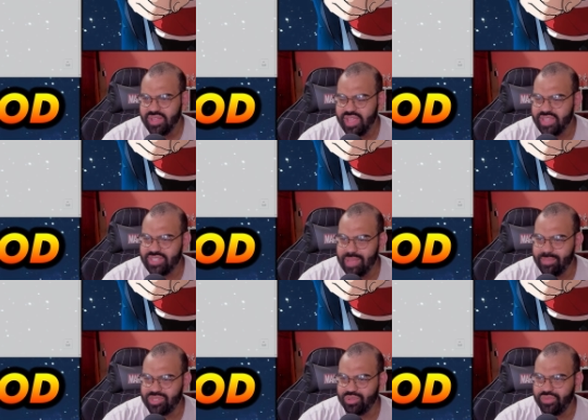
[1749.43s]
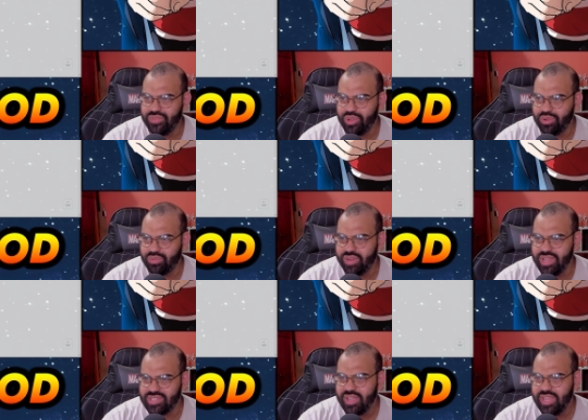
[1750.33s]
His name is Jyu Viole
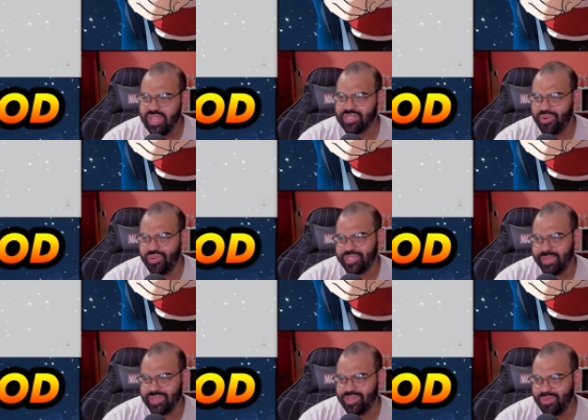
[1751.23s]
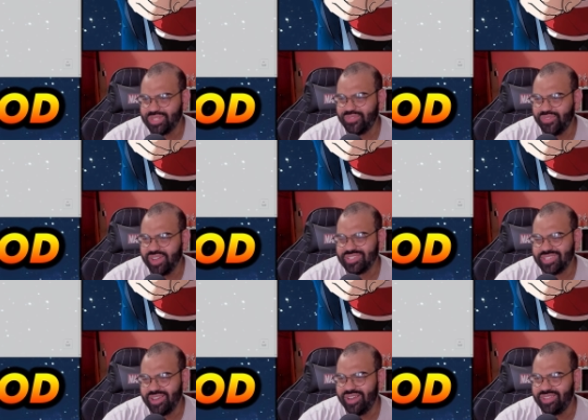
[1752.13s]
Grace. He's going to be the newest Fug
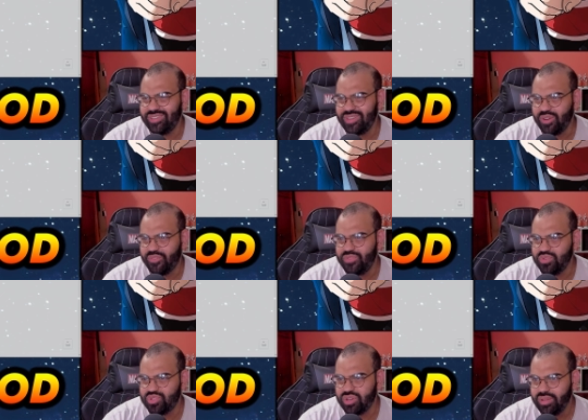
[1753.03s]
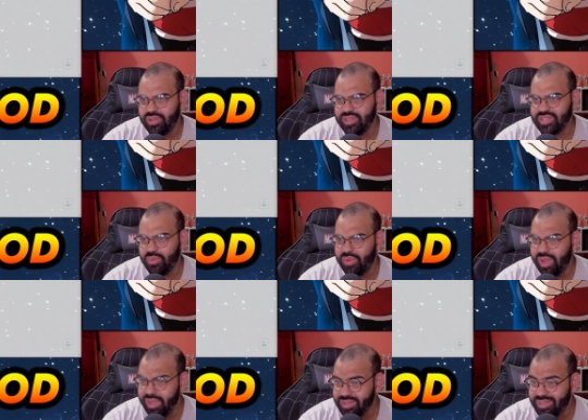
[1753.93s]
Slayer in the near future. He's like,
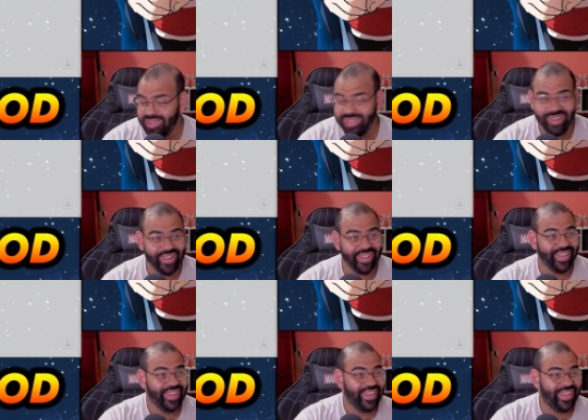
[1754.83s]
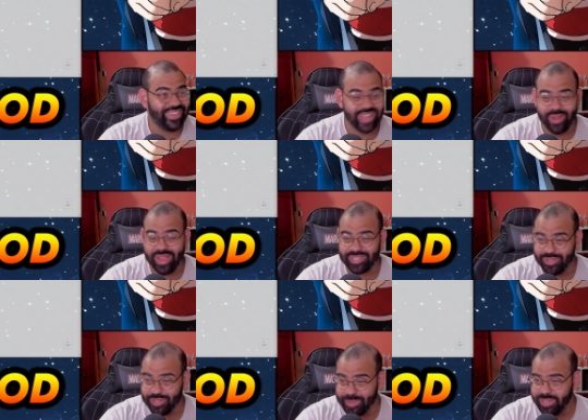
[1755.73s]
what? Yeah. He's like,
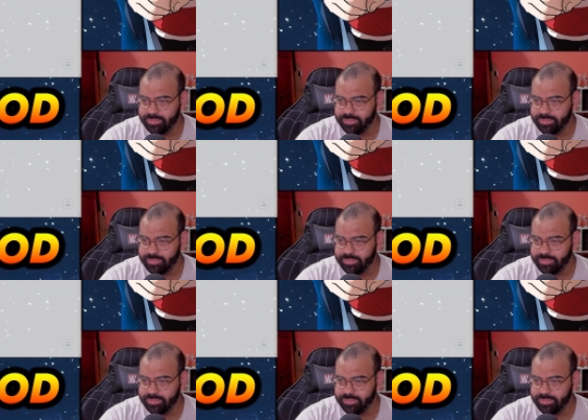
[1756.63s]
excuse me?